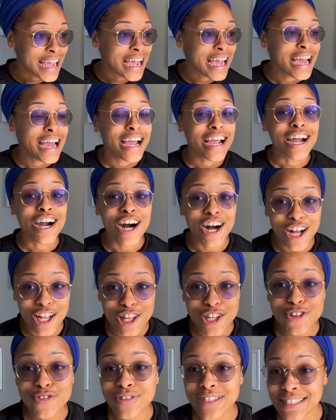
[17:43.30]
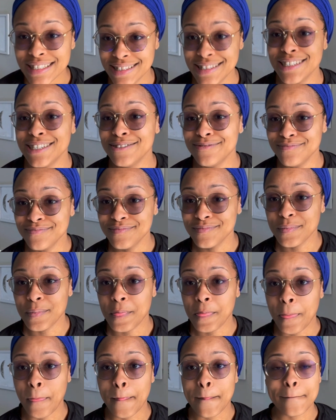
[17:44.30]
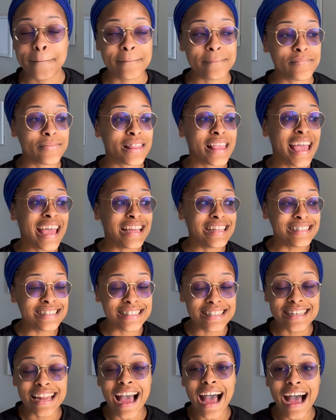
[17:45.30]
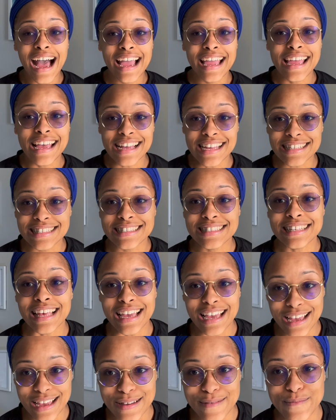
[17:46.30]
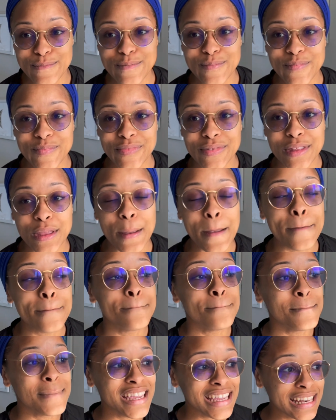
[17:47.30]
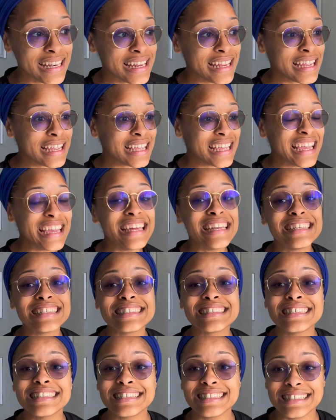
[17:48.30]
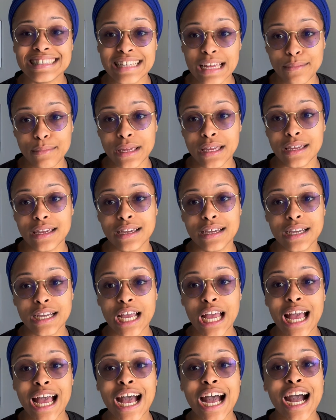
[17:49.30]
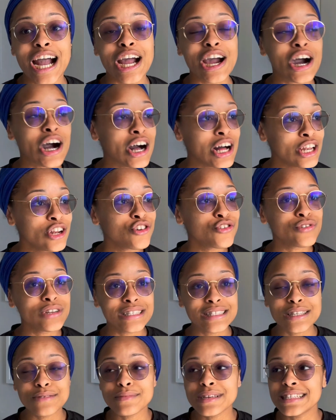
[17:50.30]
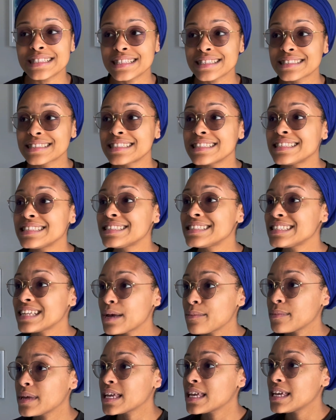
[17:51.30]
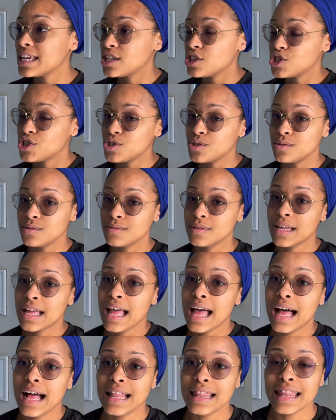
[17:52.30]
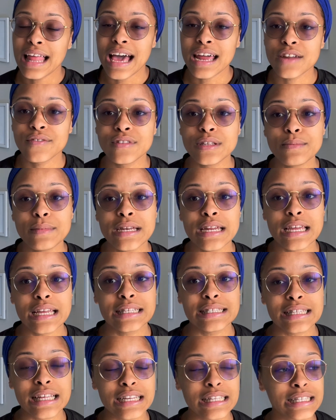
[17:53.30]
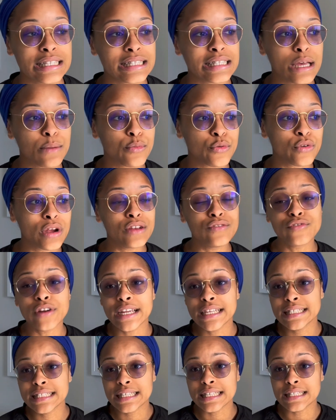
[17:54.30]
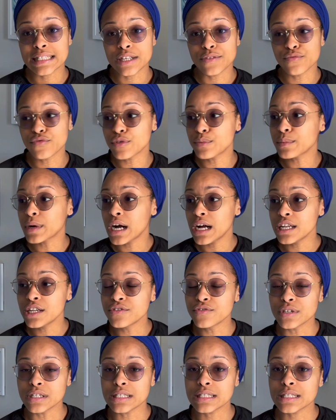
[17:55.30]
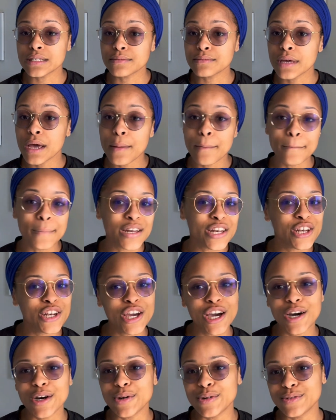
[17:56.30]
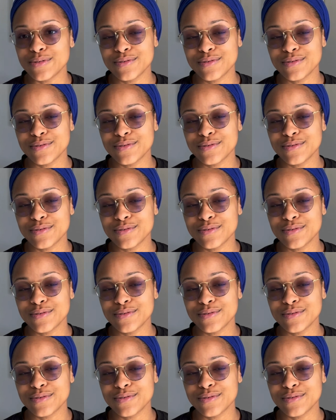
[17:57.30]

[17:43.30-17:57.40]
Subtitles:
colorism ends in ISM, meaning it is systemic. Colorism is a systemic issue. A lot of Dominicans like to separate racism from colorism, but no,